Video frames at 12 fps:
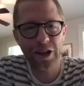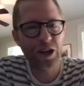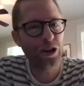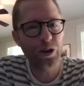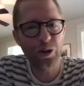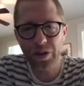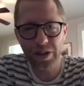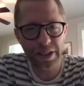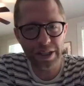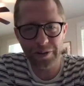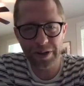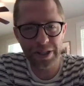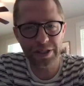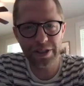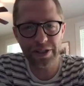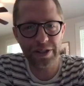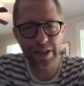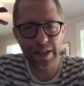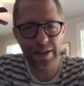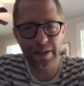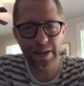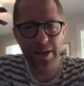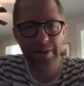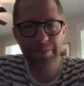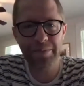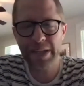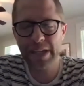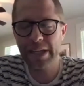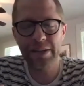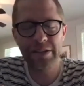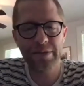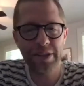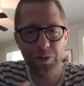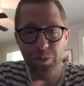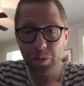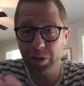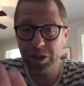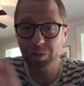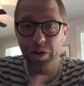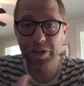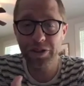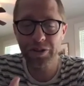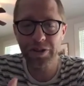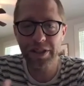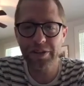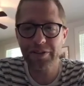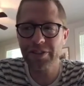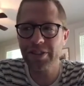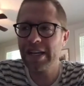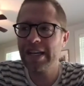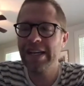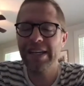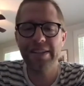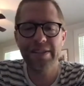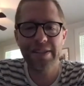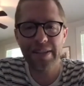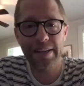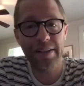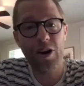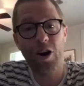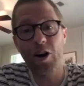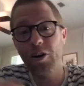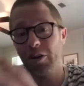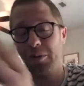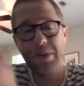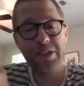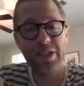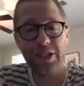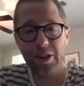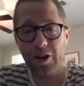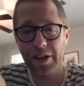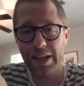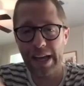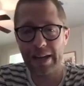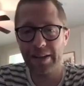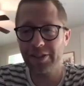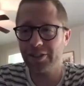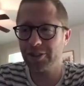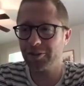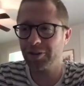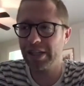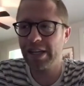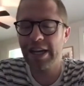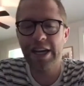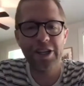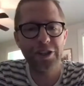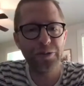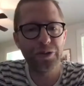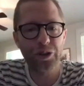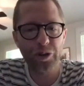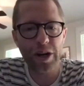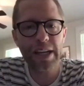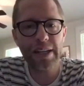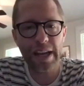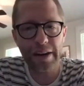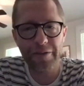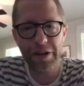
who the leader is and you know, which ones are leaders. All the catalysts agreed. You train every